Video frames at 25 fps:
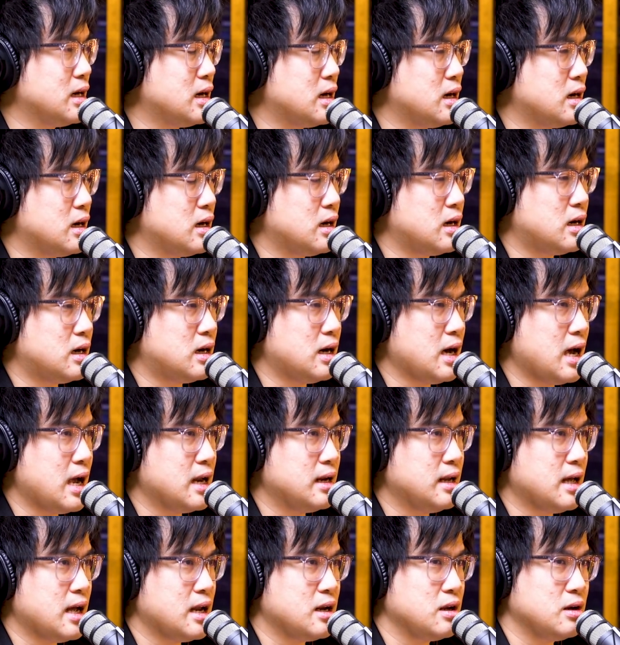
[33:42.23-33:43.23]

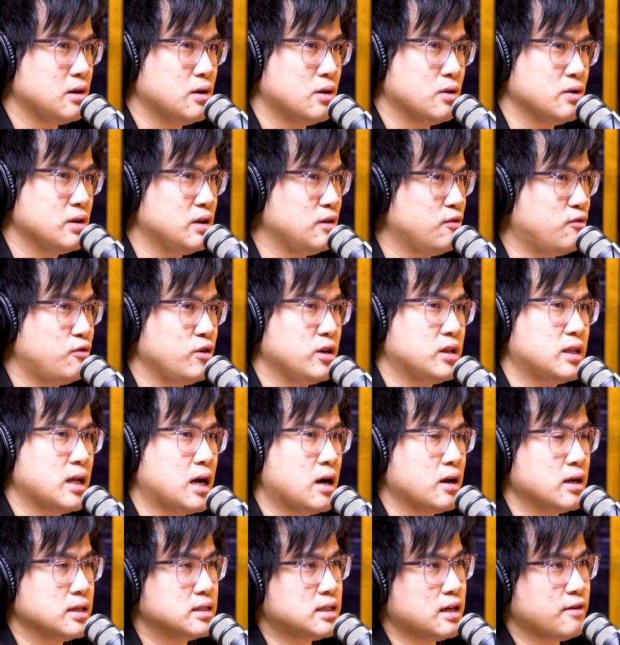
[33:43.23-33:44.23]
And then, he freaked
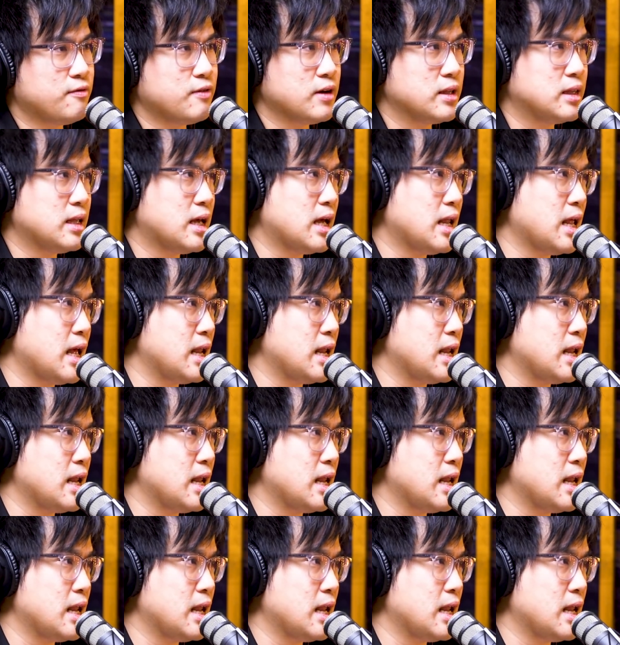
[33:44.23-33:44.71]
out and stuff like that.